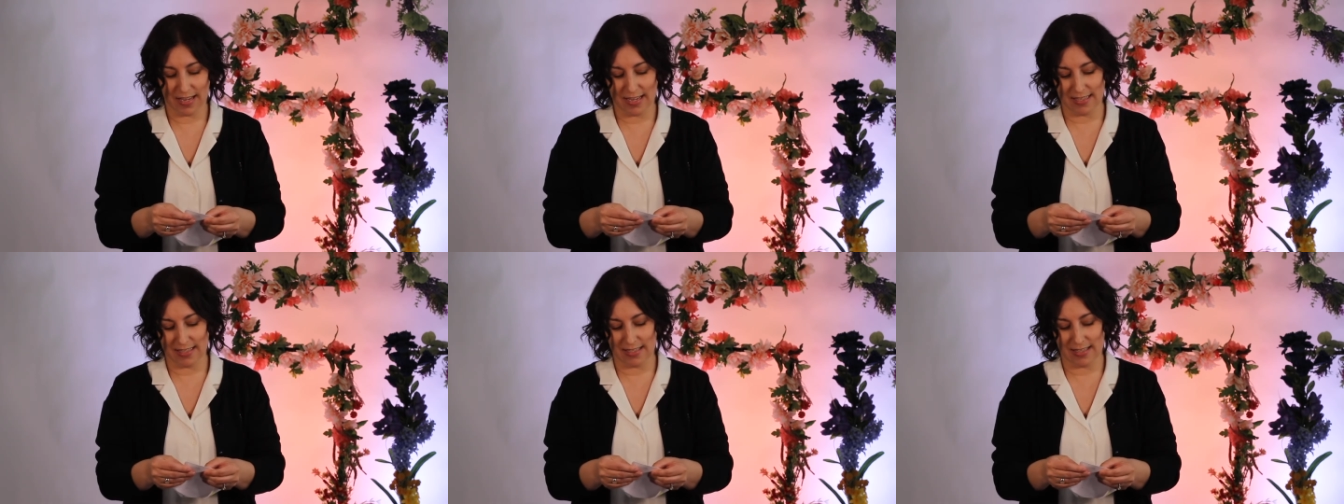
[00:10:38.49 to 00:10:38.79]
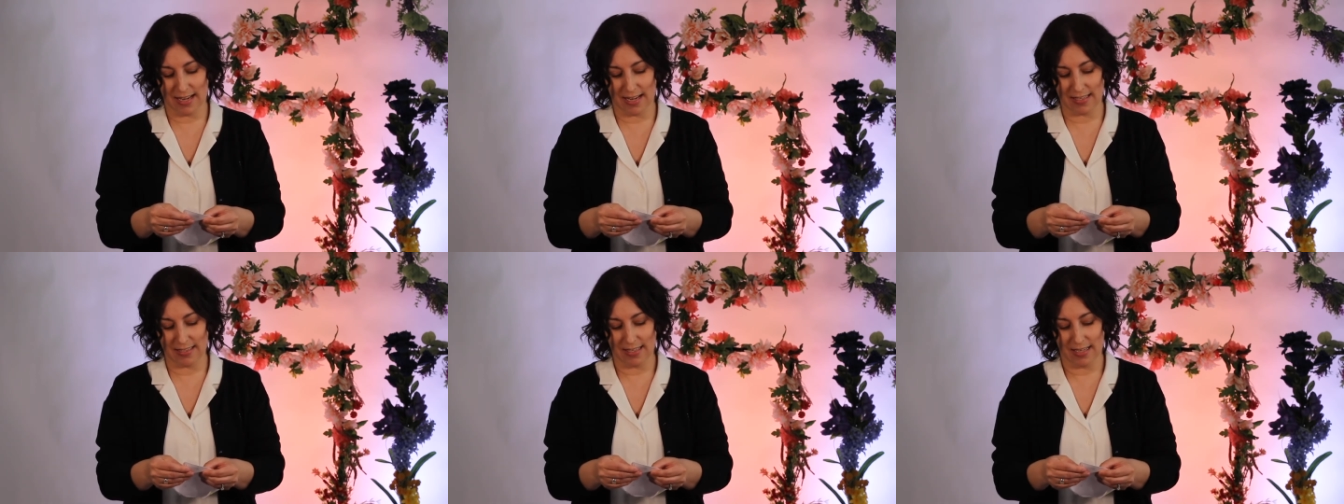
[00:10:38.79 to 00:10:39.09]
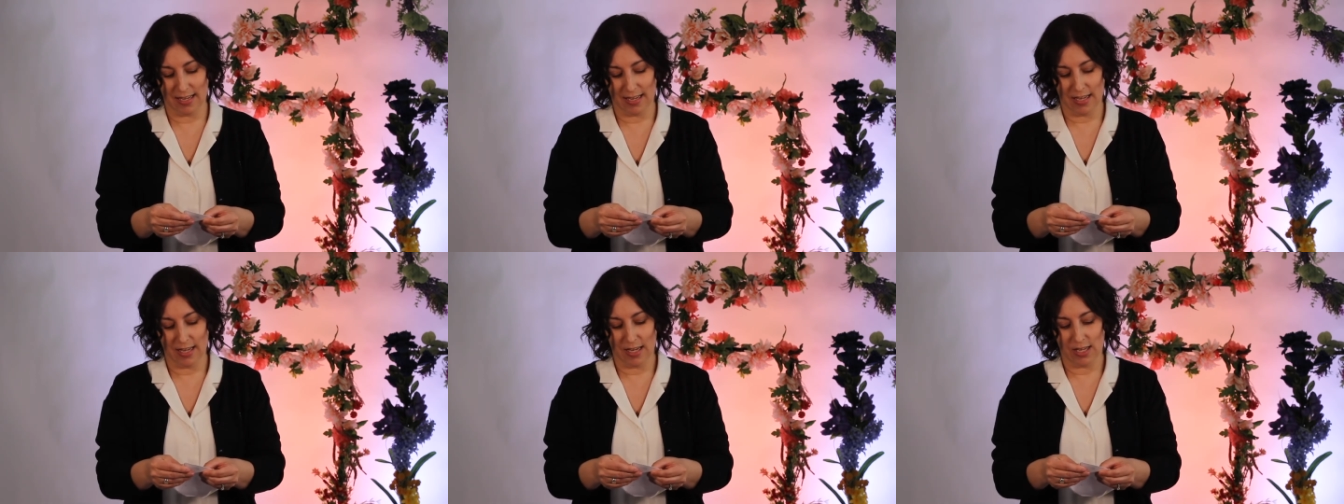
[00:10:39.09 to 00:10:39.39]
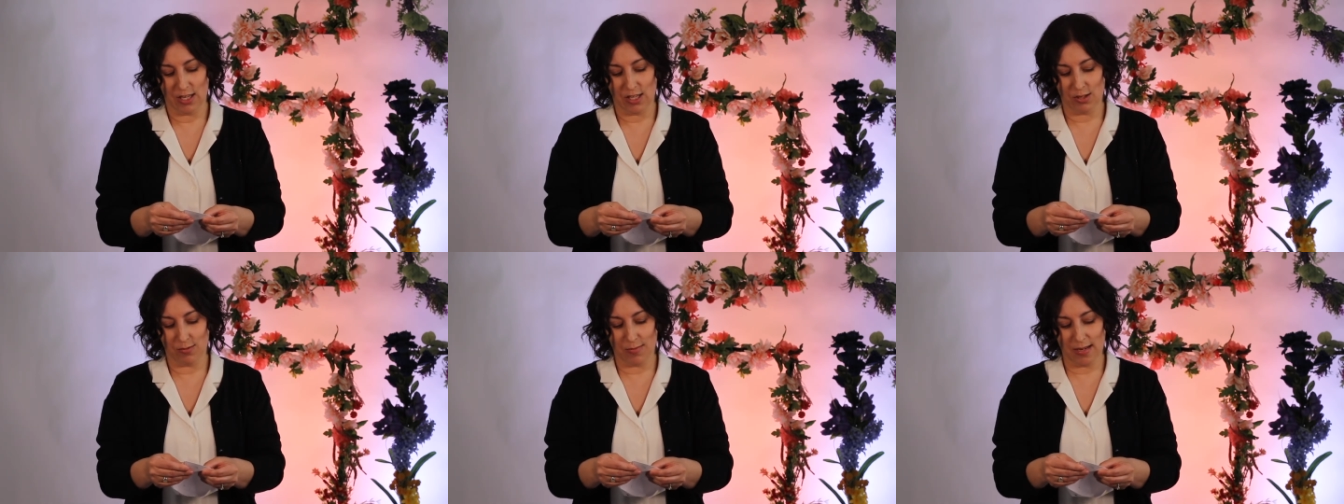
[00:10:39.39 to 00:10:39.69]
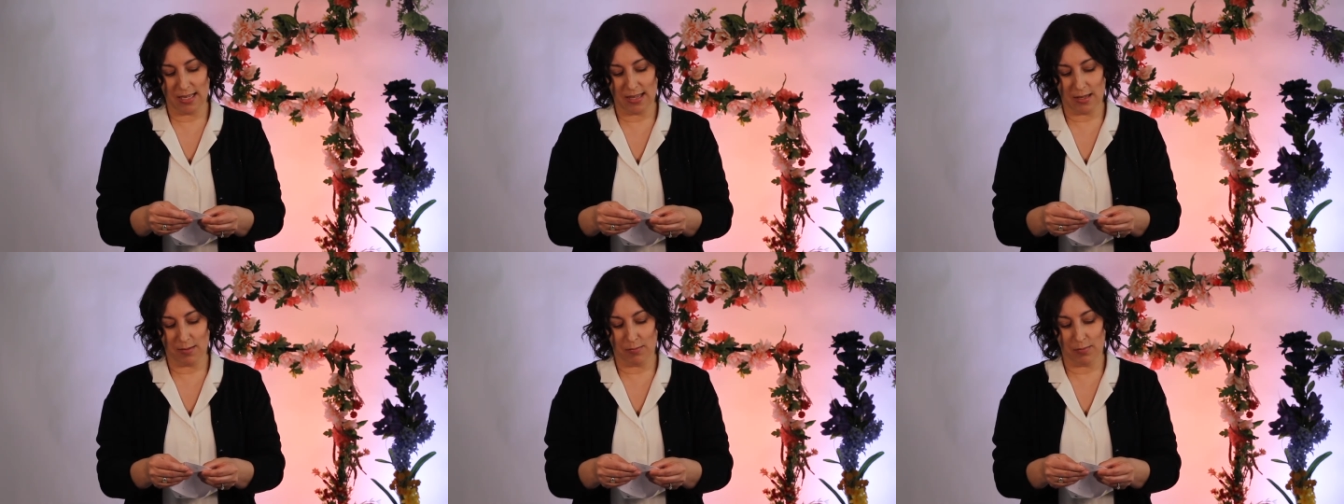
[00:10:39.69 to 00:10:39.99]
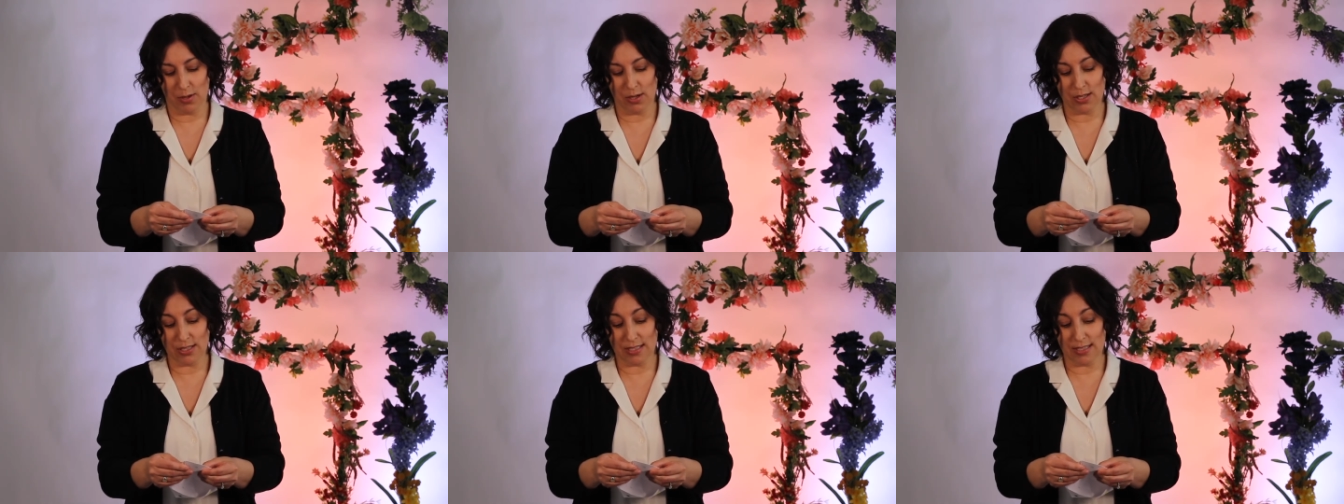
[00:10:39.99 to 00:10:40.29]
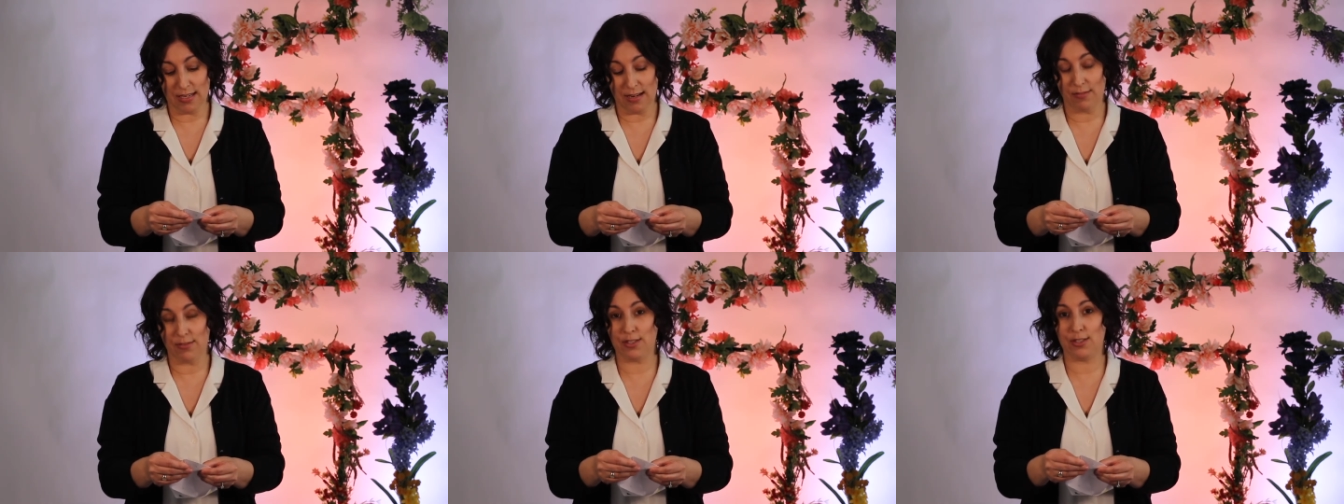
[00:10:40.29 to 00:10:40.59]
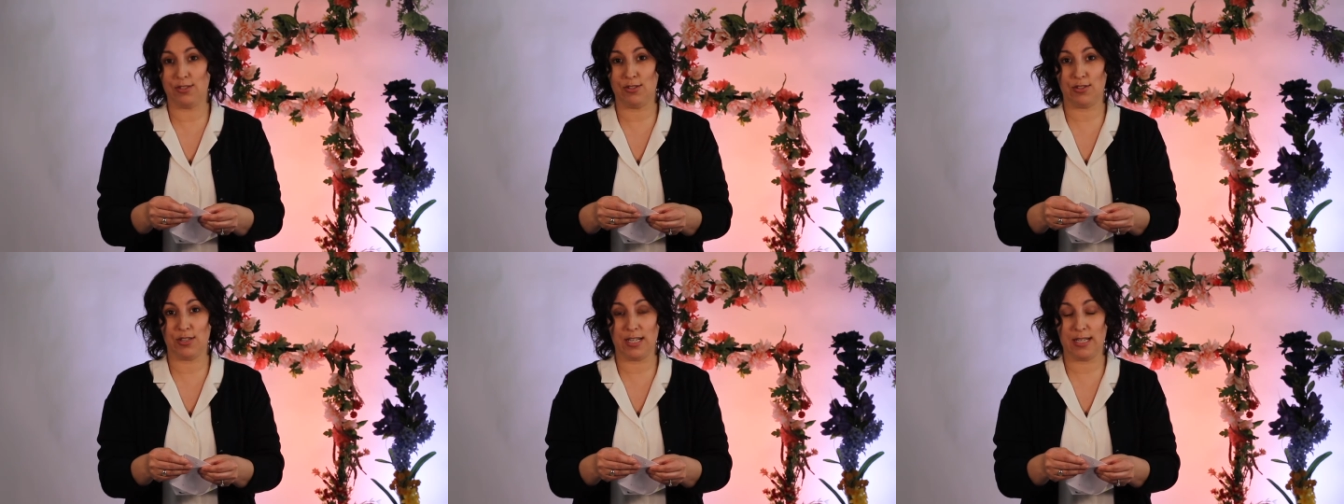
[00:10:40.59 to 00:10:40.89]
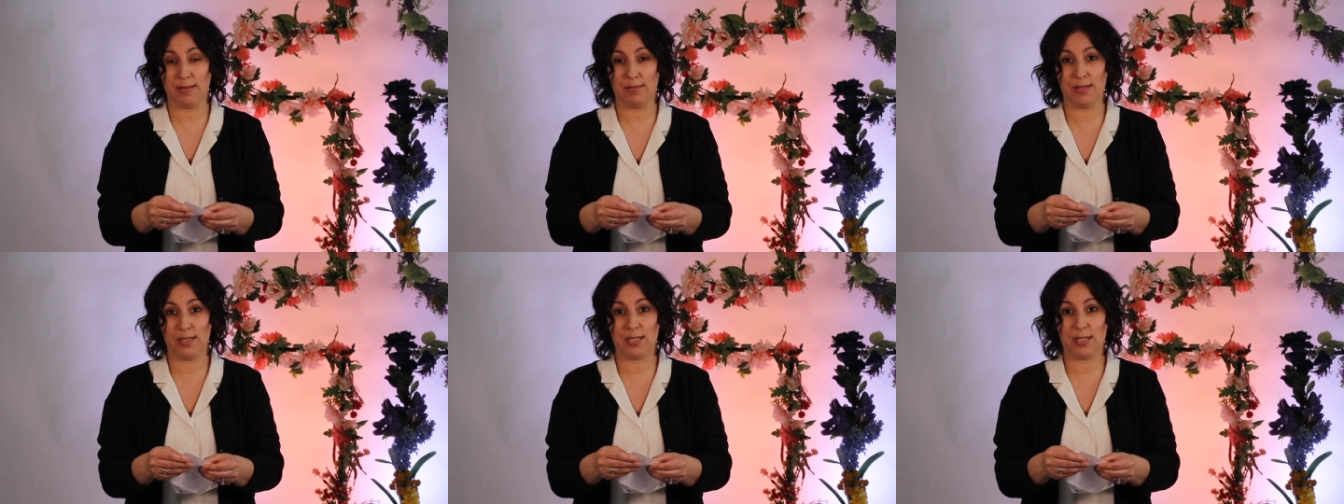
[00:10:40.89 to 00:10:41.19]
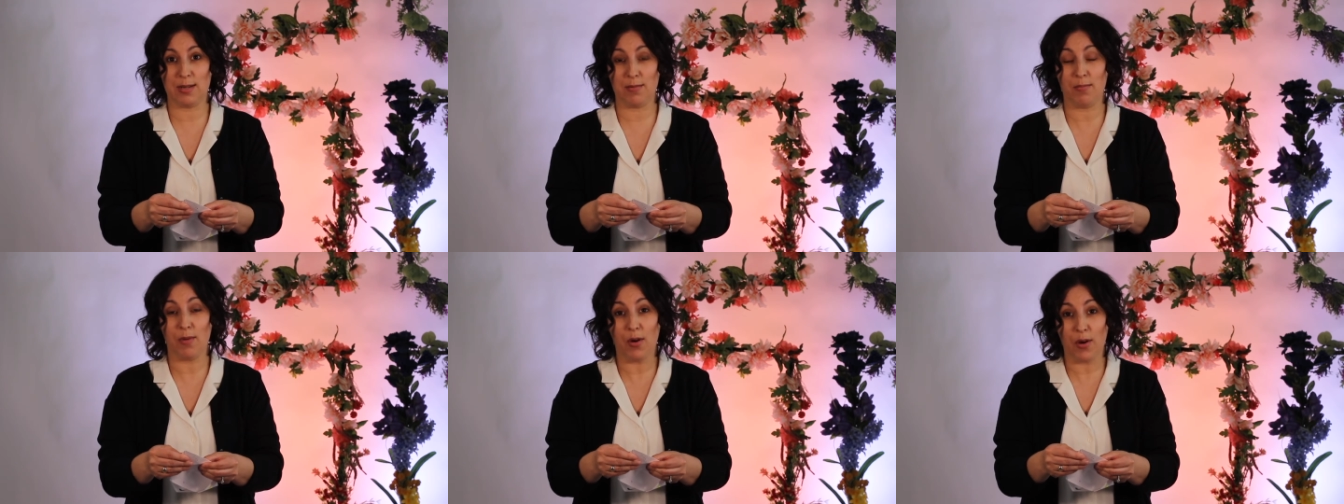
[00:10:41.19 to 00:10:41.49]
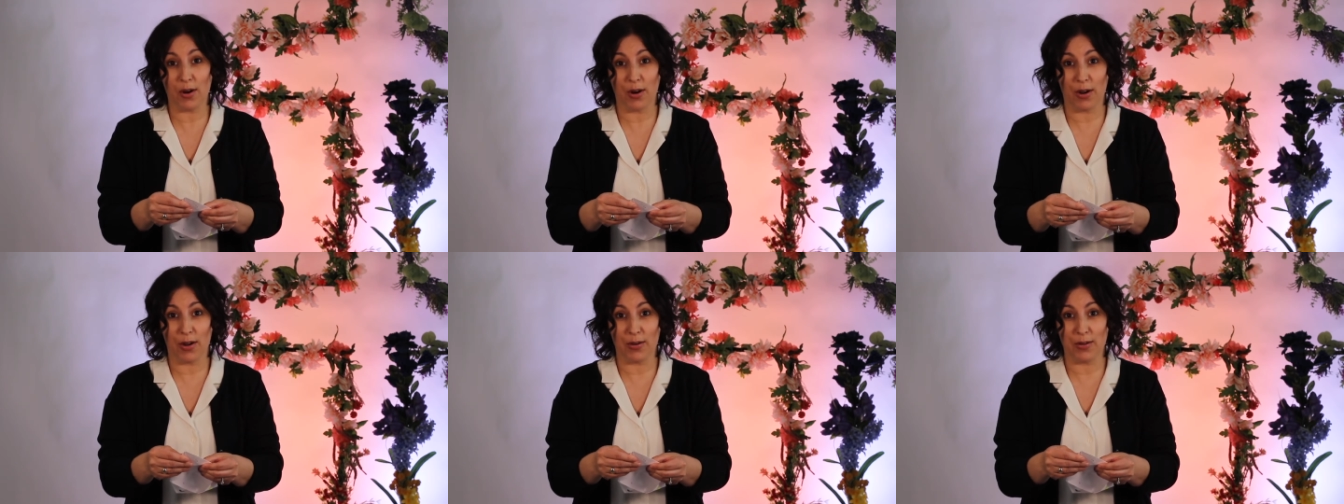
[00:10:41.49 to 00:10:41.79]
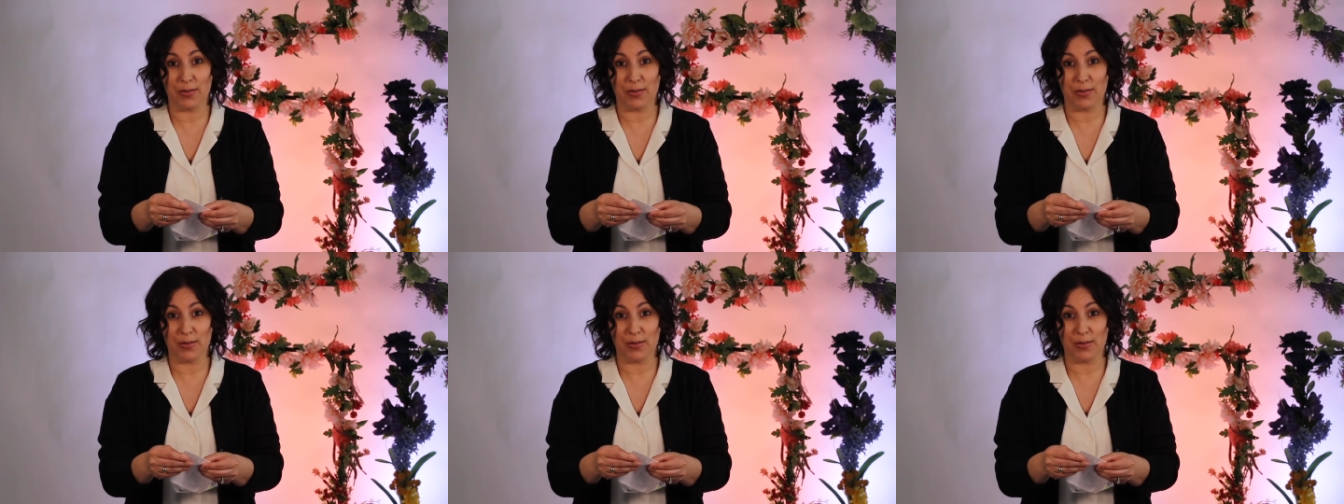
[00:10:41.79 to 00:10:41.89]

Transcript: It says, You'll meet the person of your dreams tomorrow.